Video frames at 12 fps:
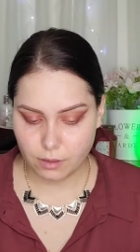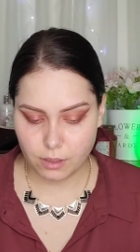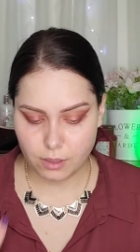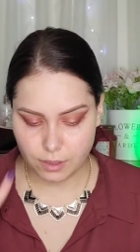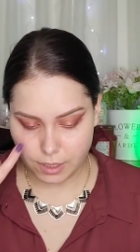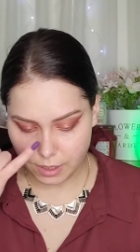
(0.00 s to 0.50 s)

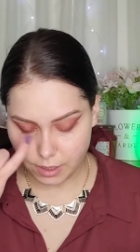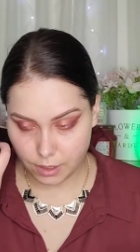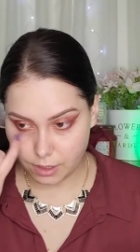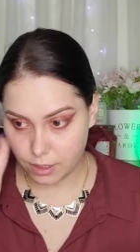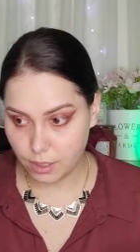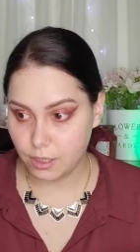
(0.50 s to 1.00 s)
And then
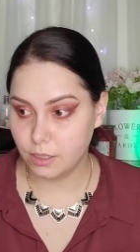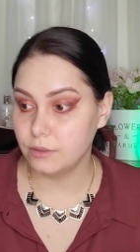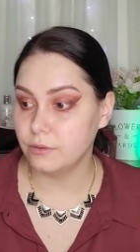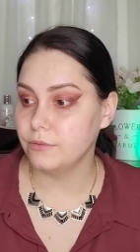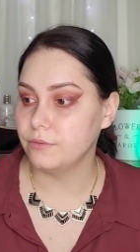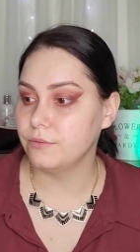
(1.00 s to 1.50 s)

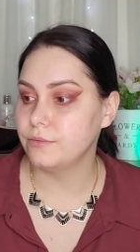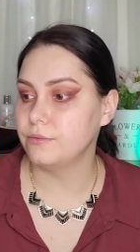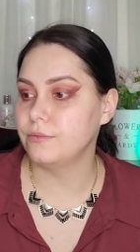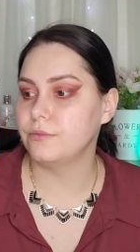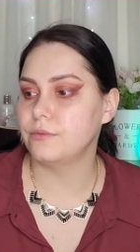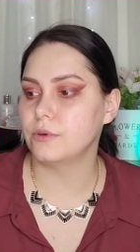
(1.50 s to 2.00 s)
in
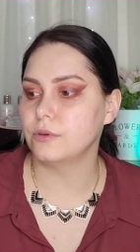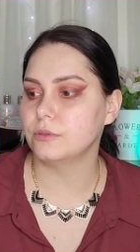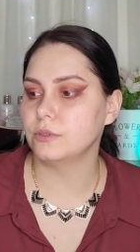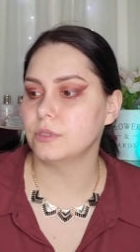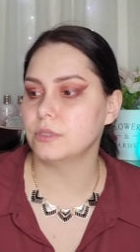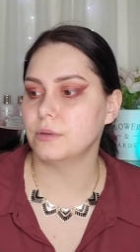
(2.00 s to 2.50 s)

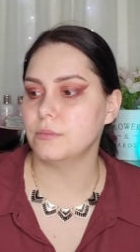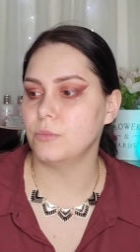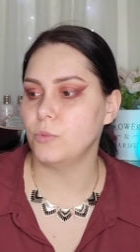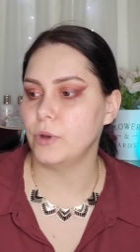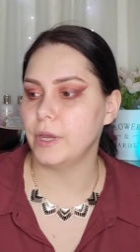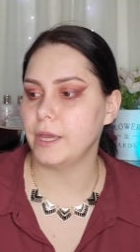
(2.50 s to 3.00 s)
front
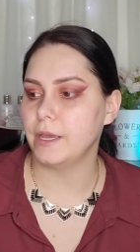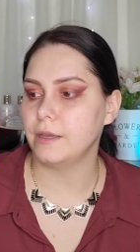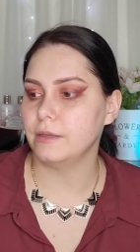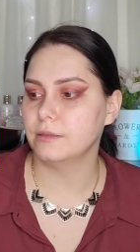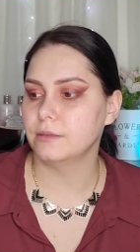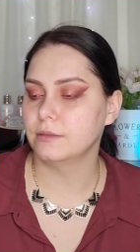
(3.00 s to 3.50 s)

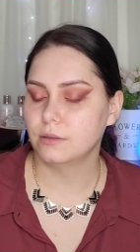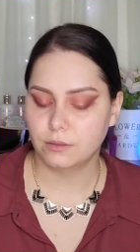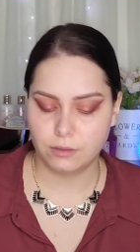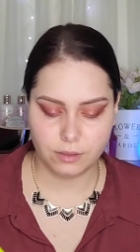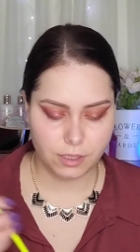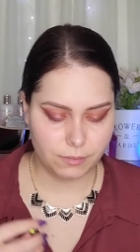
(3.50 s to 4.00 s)
somewhere,
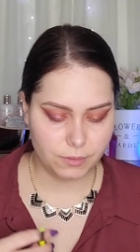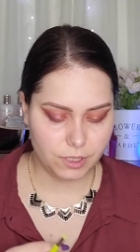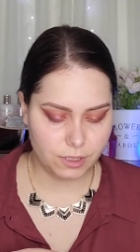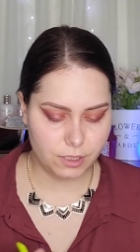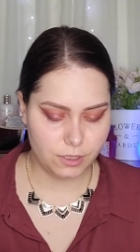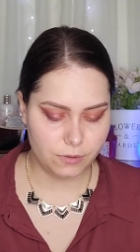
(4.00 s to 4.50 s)
I'm
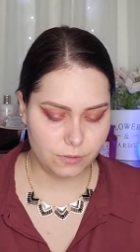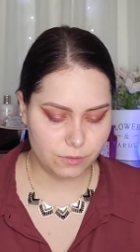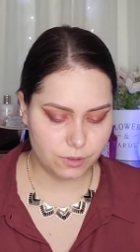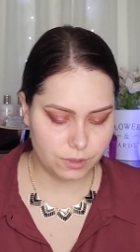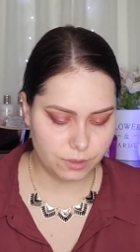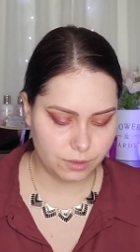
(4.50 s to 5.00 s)
gonna
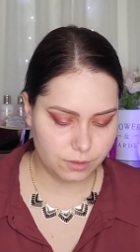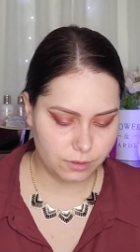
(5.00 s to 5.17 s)
use